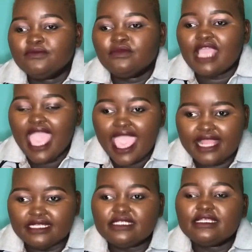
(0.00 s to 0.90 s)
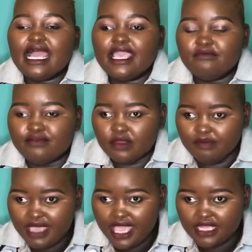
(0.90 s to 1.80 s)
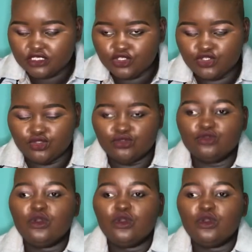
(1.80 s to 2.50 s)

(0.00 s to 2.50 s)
and I am prepared to